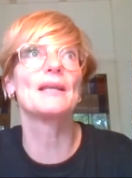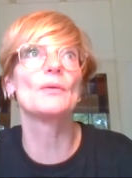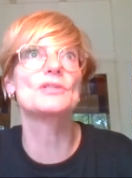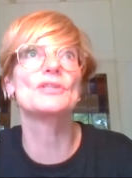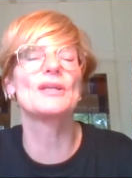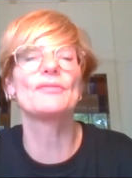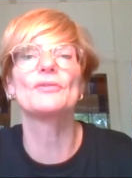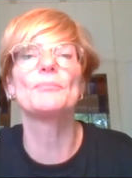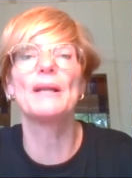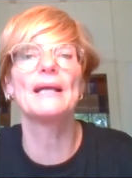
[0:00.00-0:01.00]
there was a
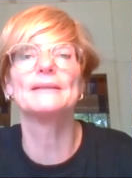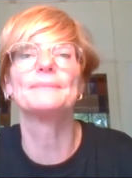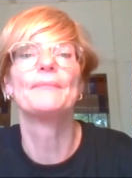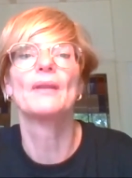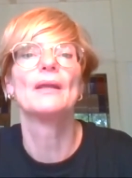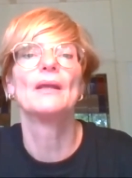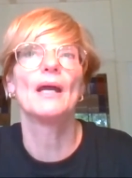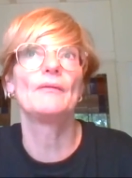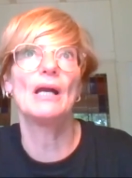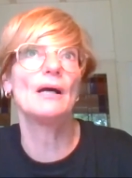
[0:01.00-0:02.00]
different plan.
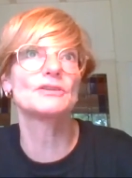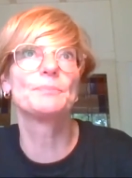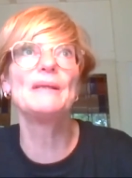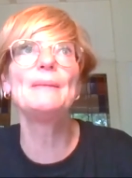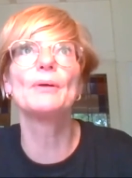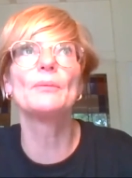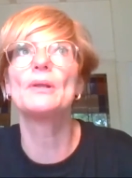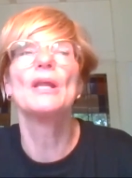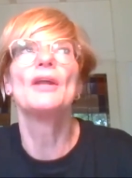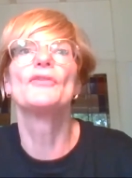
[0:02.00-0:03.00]
And we asked
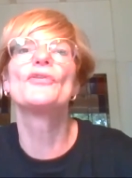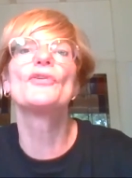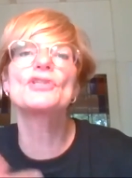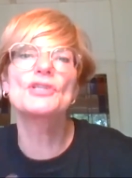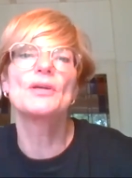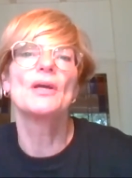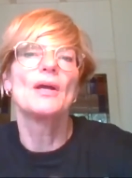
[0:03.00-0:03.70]
people, the first